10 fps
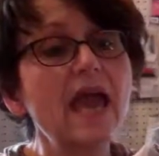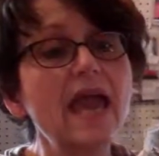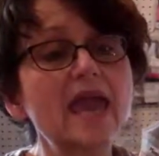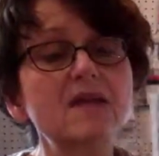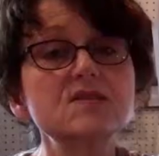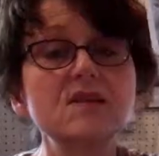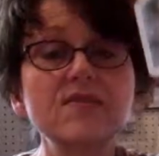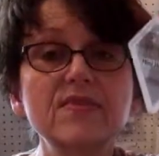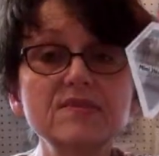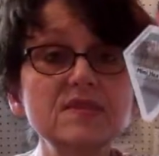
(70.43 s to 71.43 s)
and
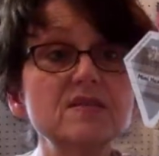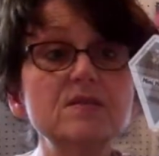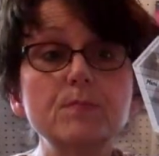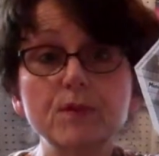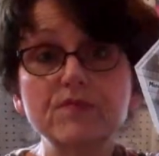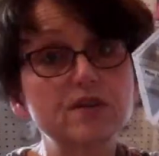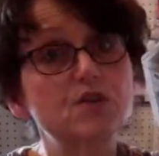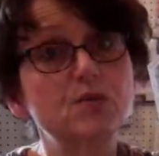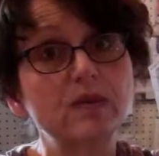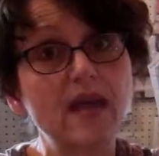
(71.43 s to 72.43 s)
this is a perfect
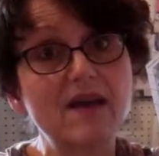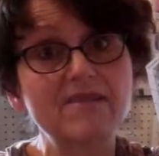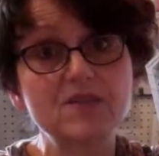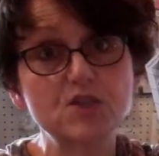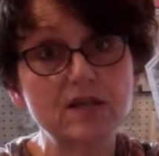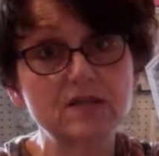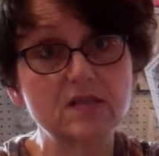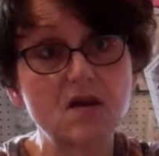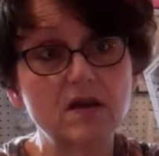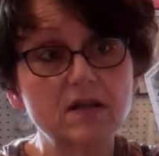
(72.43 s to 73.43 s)
2.5 inch
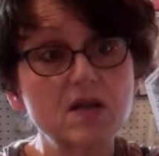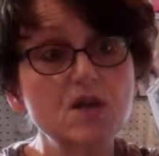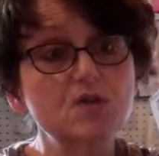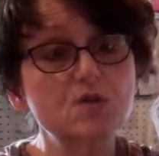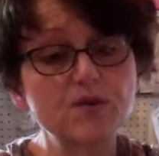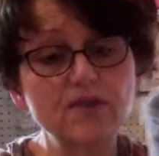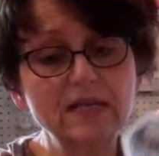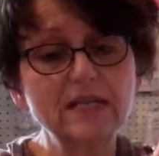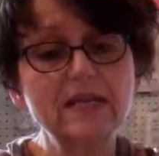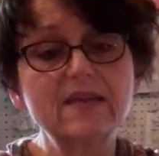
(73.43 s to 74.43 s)
hexagon. So if I
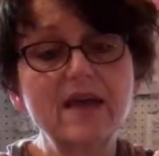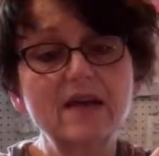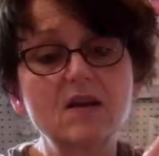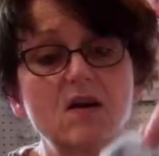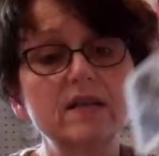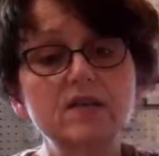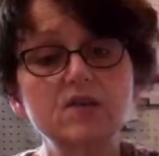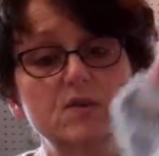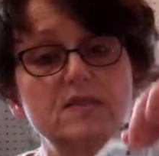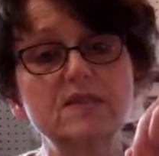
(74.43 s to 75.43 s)
lay that on here,
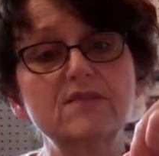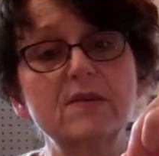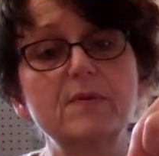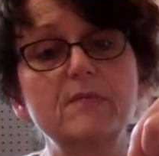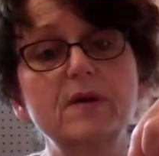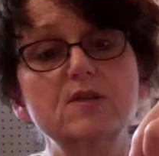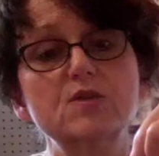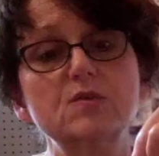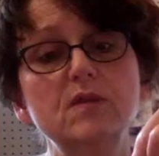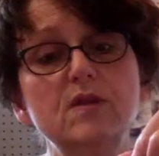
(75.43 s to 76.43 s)
you can see if I put my
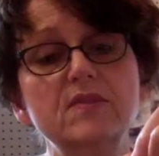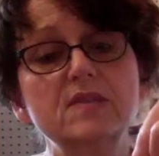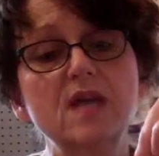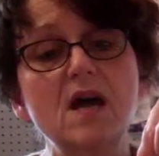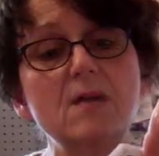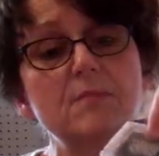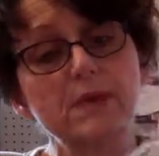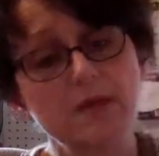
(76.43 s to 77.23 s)
tool on the top,